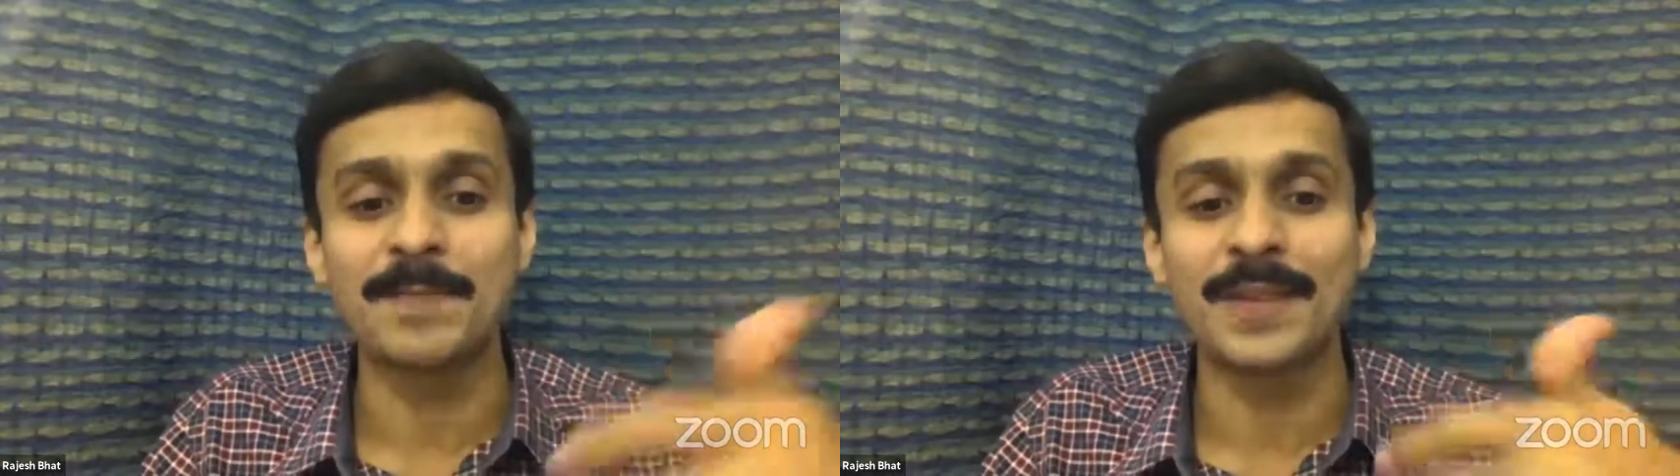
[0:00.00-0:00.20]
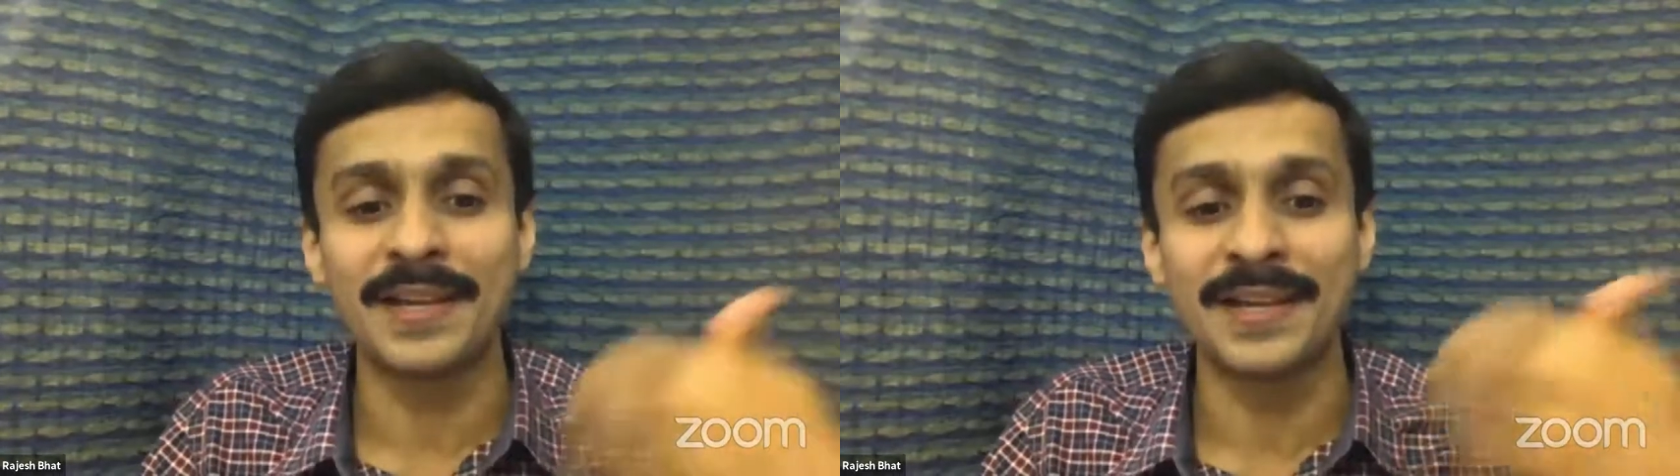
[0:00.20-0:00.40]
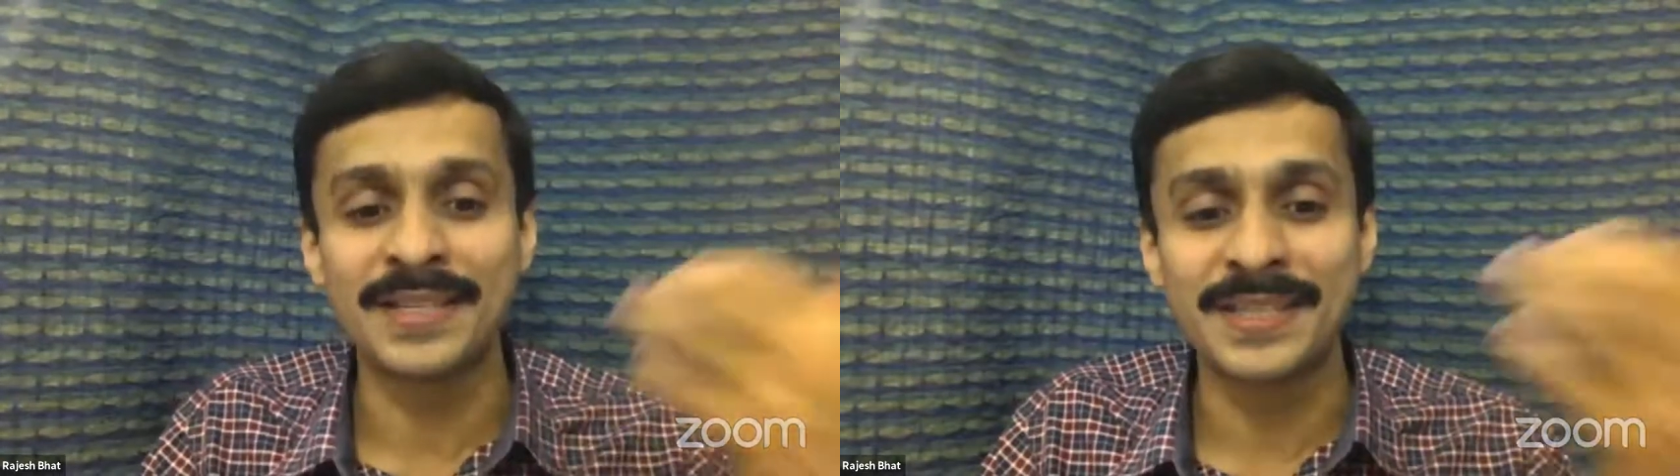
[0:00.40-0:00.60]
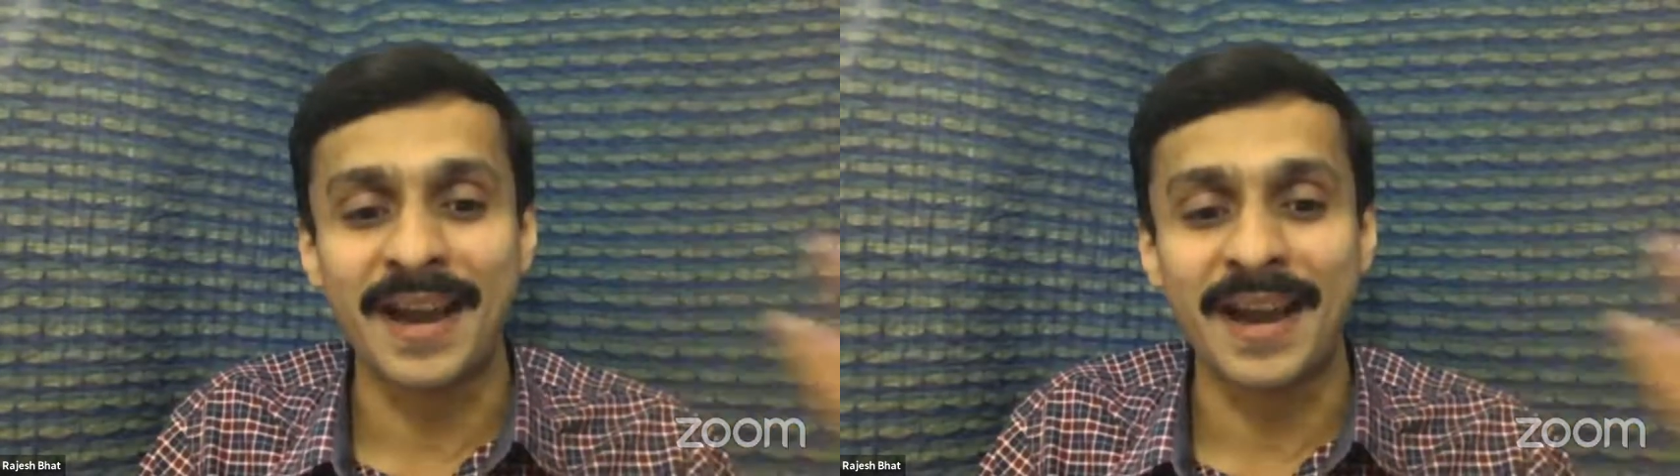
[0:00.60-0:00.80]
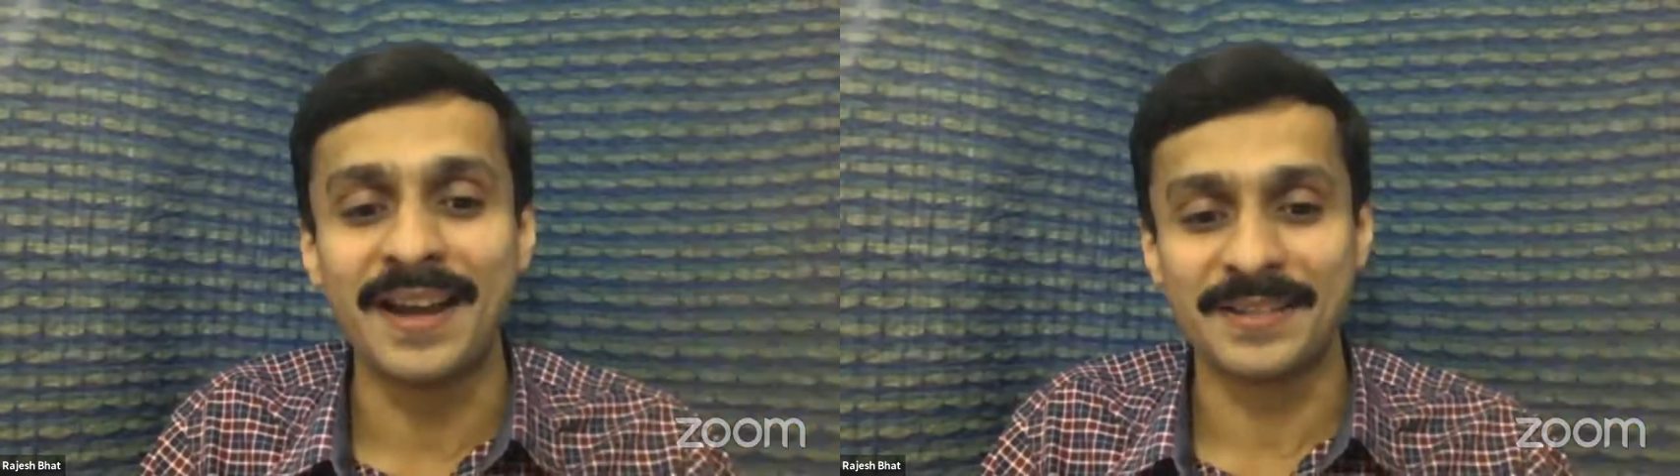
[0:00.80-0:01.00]
a
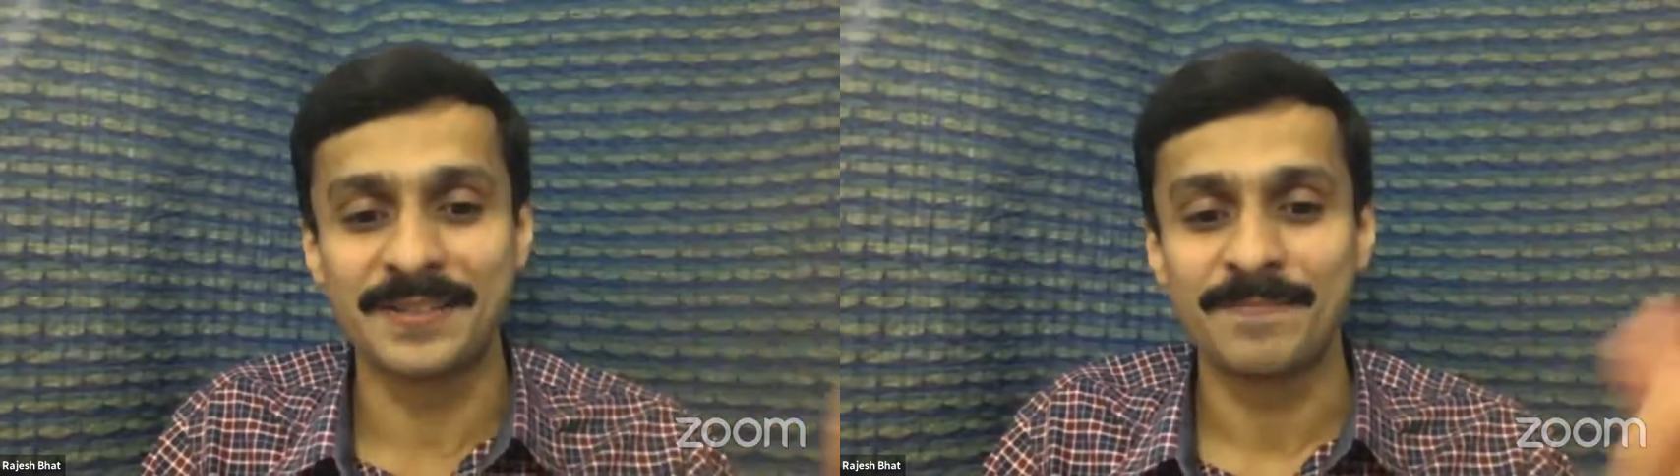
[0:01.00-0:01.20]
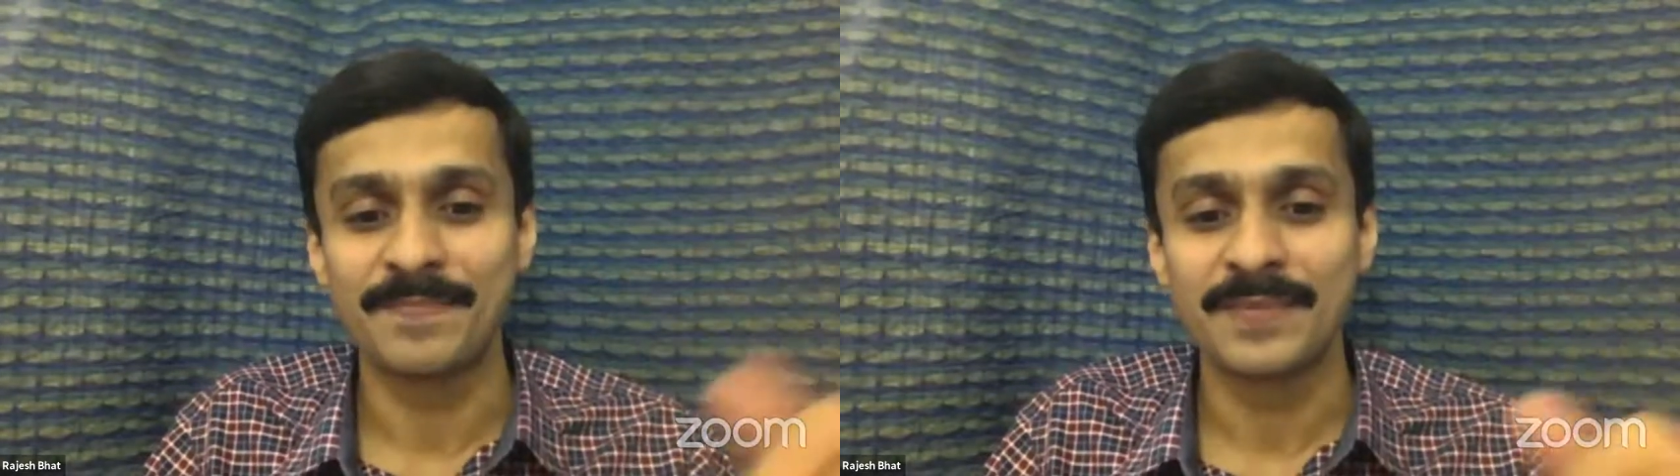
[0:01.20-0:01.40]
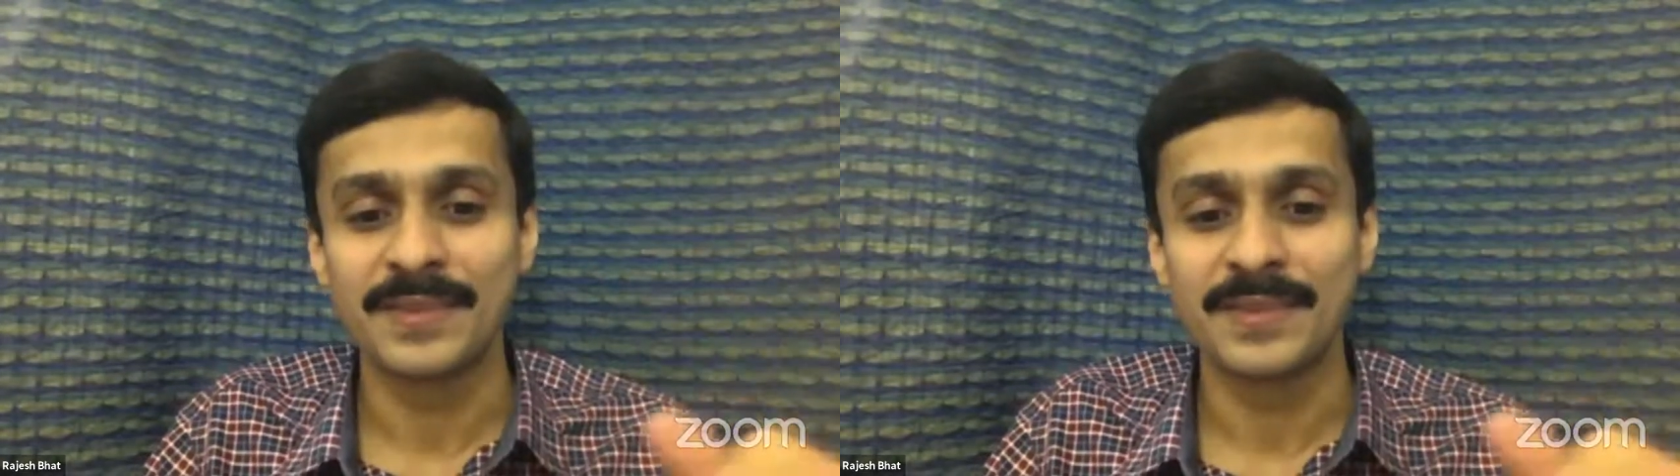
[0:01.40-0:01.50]
chance